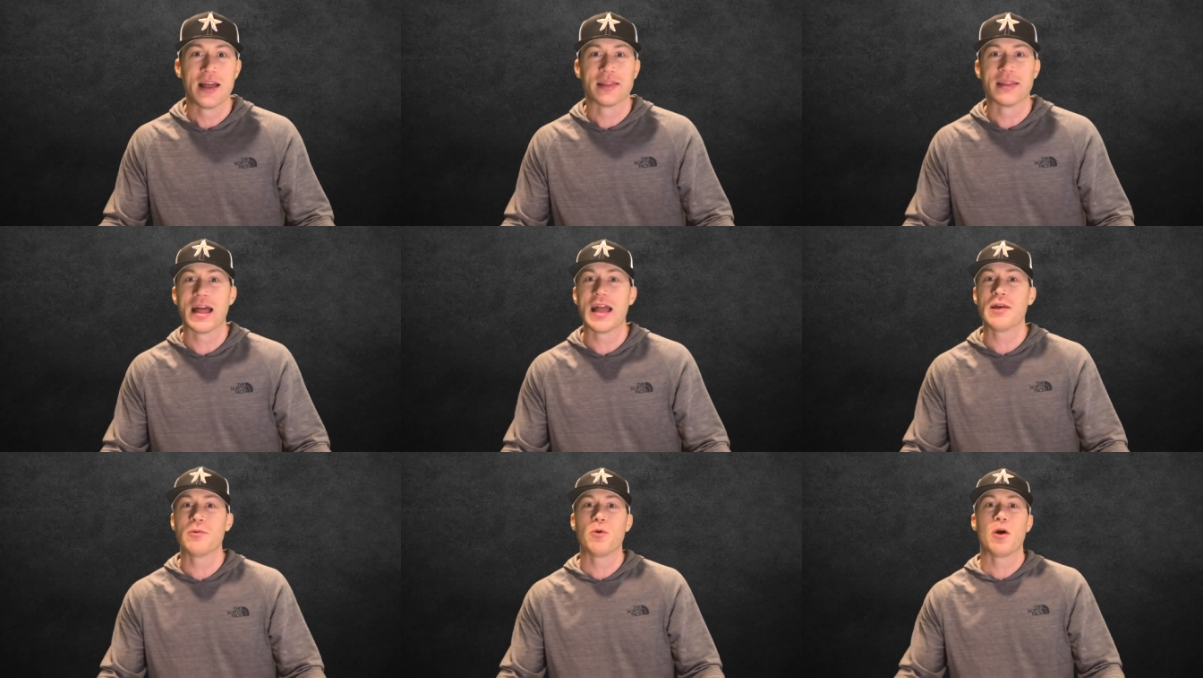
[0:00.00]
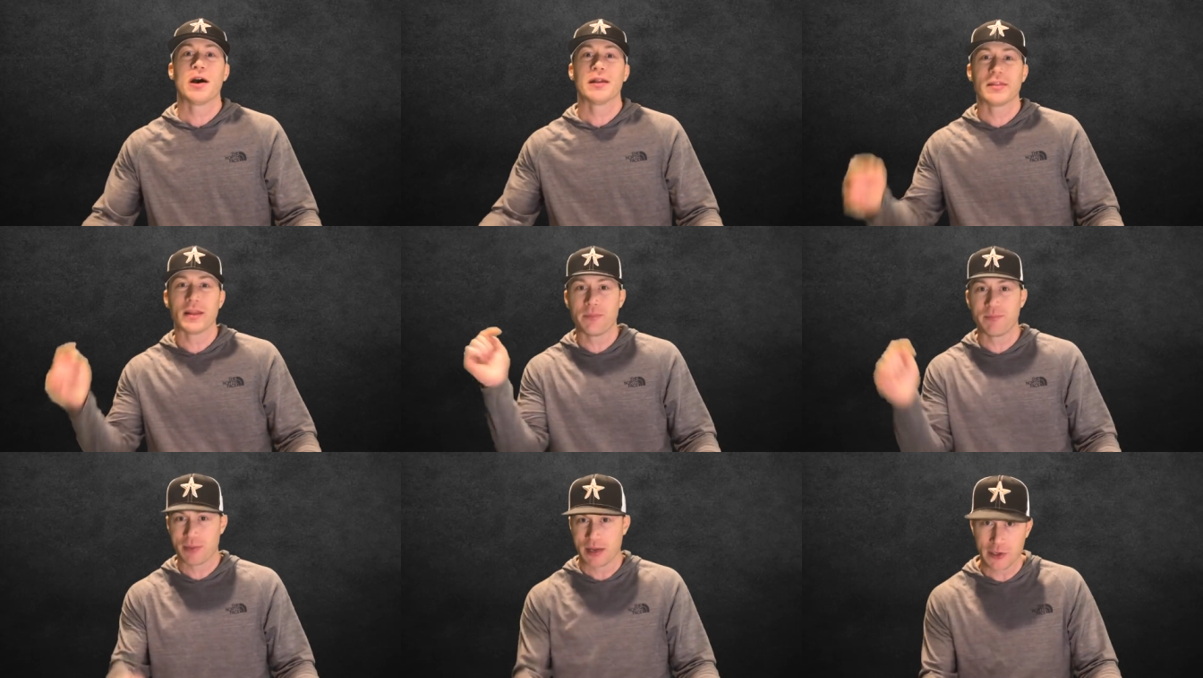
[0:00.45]
They want
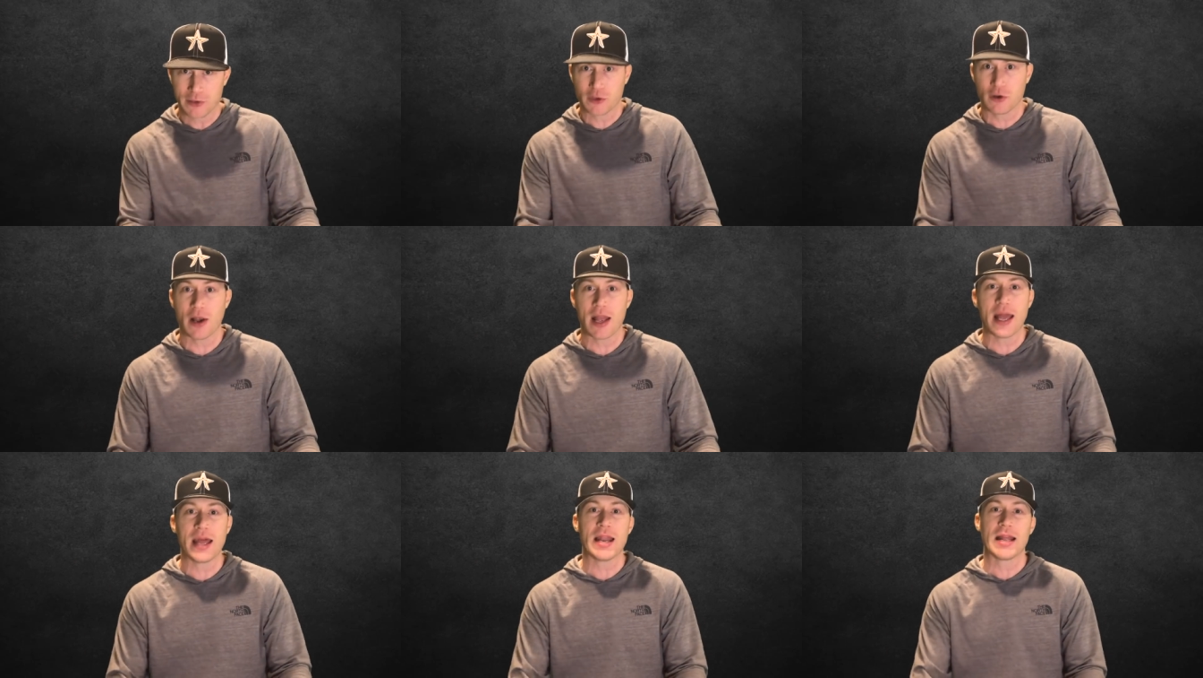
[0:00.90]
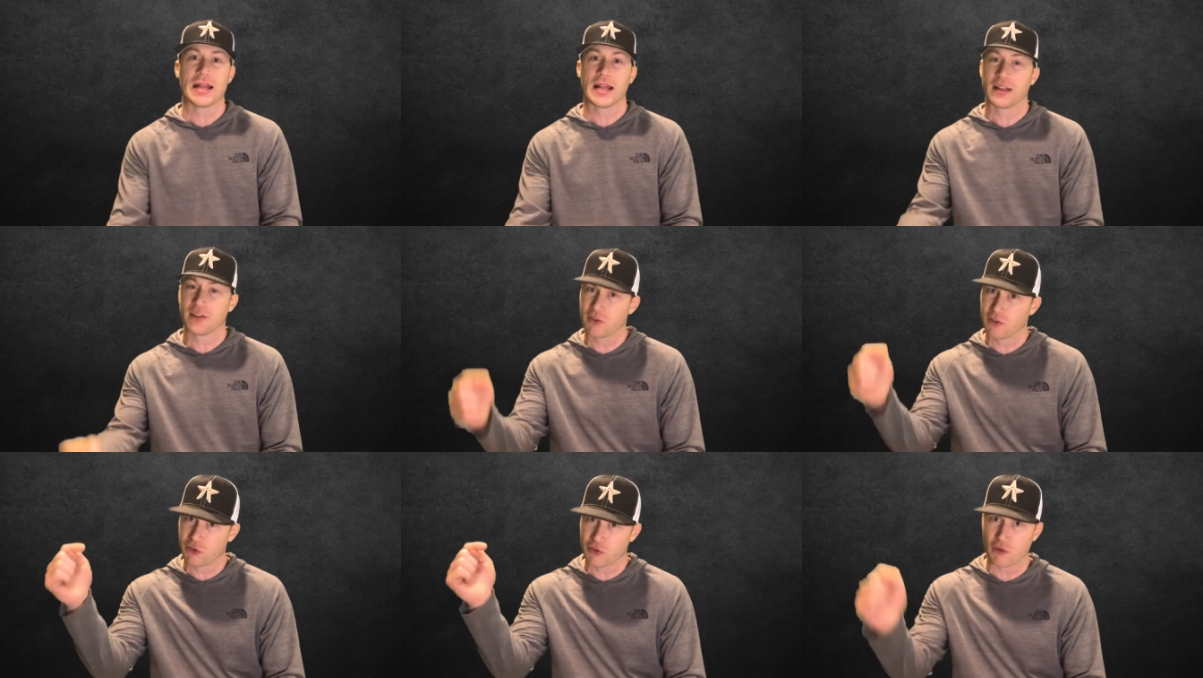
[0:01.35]
the pitcher hitting.
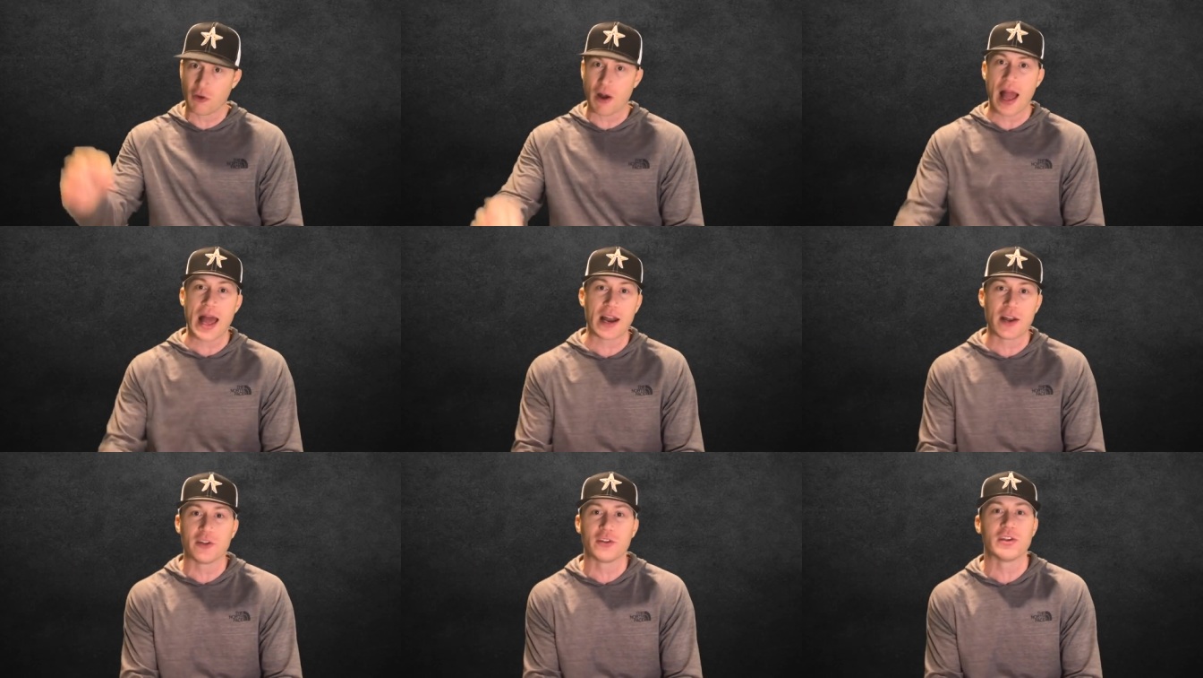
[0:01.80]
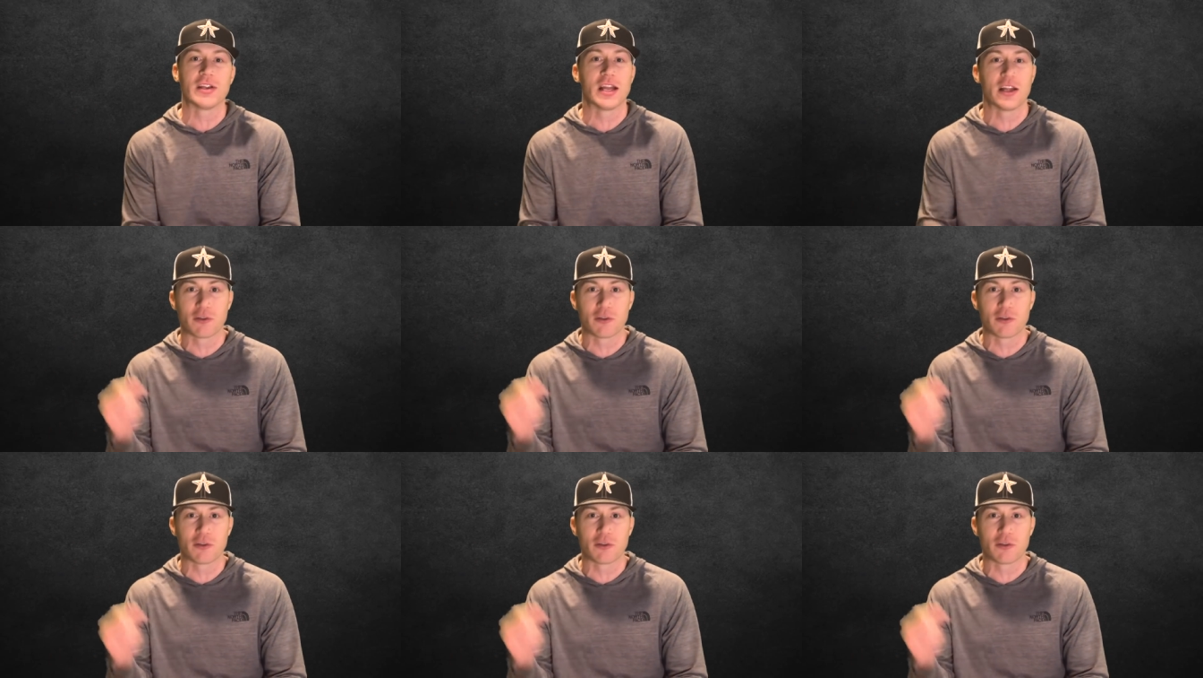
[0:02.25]
It's strategy.